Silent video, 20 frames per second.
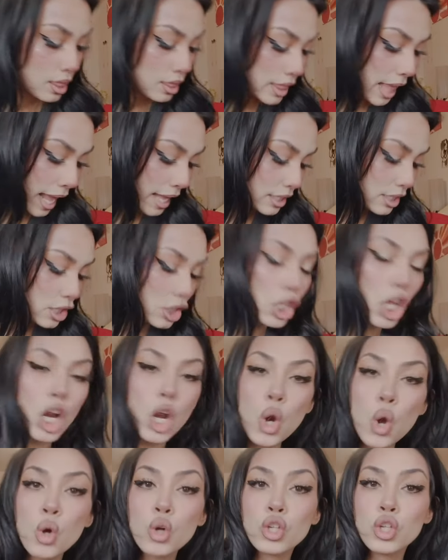That's the
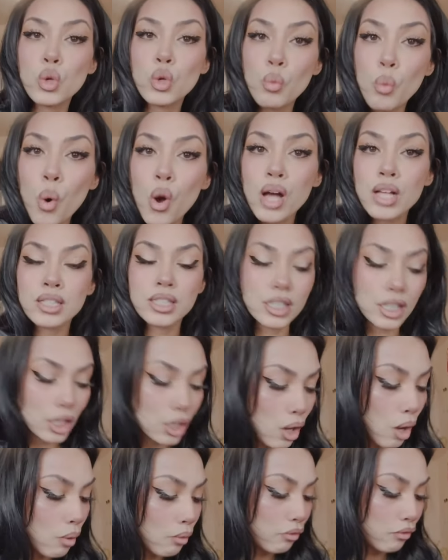look you want to
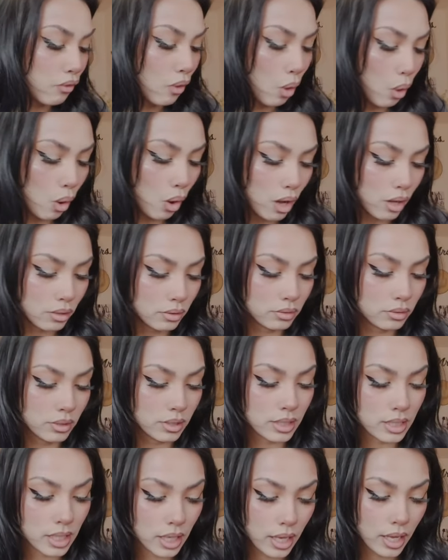go for,
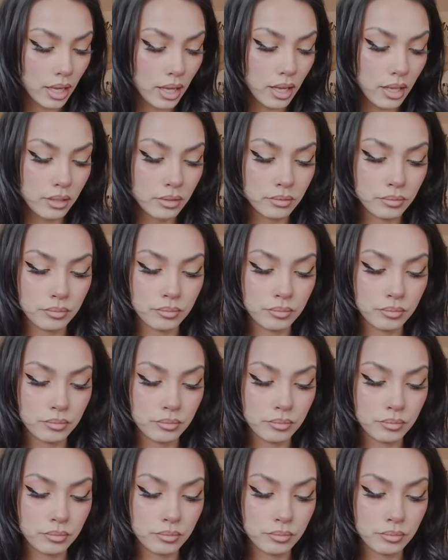dear.